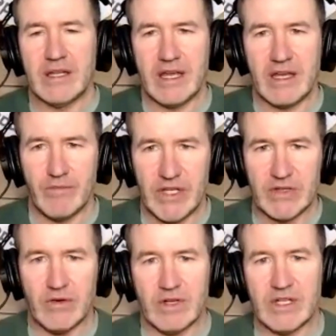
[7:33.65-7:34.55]
They can be
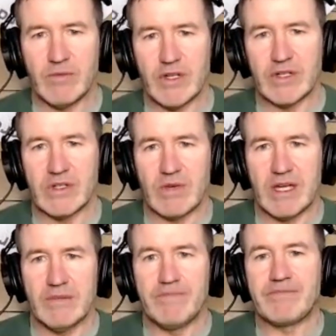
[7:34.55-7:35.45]
sowed this month as
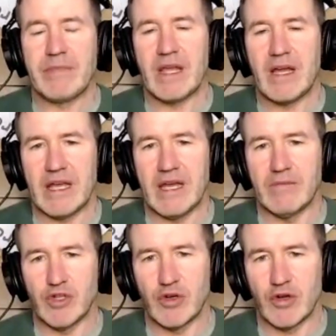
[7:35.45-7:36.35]
well.
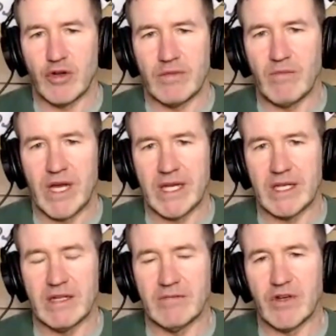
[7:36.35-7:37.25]
Again, but you're going to be
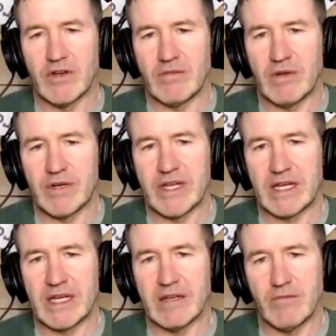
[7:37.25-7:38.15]
minding them, you're going to be
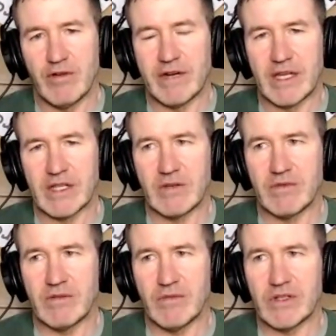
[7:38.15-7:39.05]
protecting them over the next
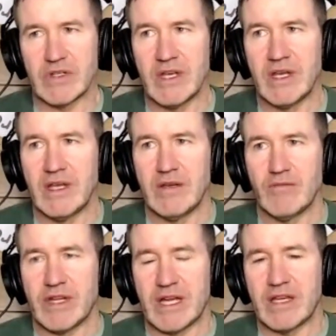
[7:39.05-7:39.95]
couple of months.
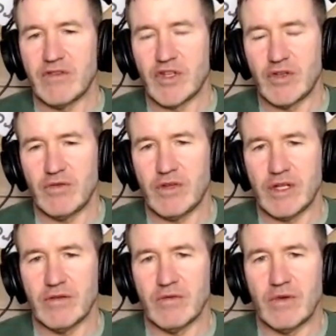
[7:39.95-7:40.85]
But that gives
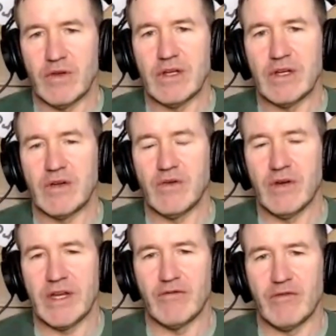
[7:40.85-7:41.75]
you,
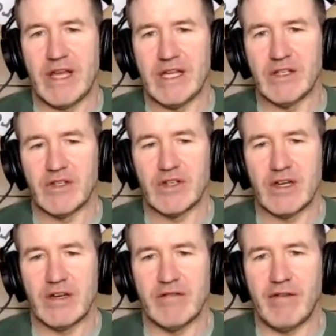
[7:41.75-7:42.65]
quite a
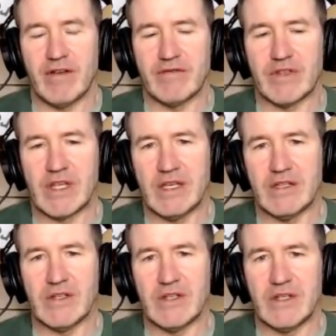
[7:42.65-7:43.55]
range of
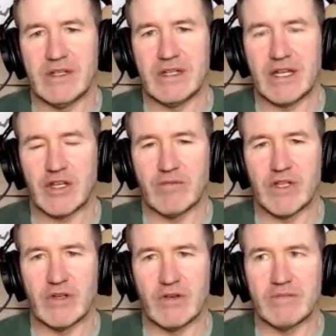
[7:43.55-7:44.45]
seeds that you can
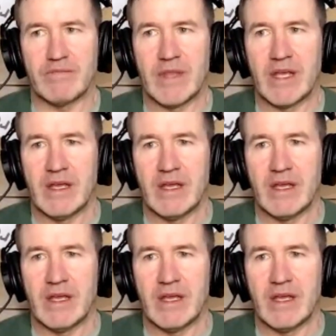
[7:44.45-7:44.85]
be sowing.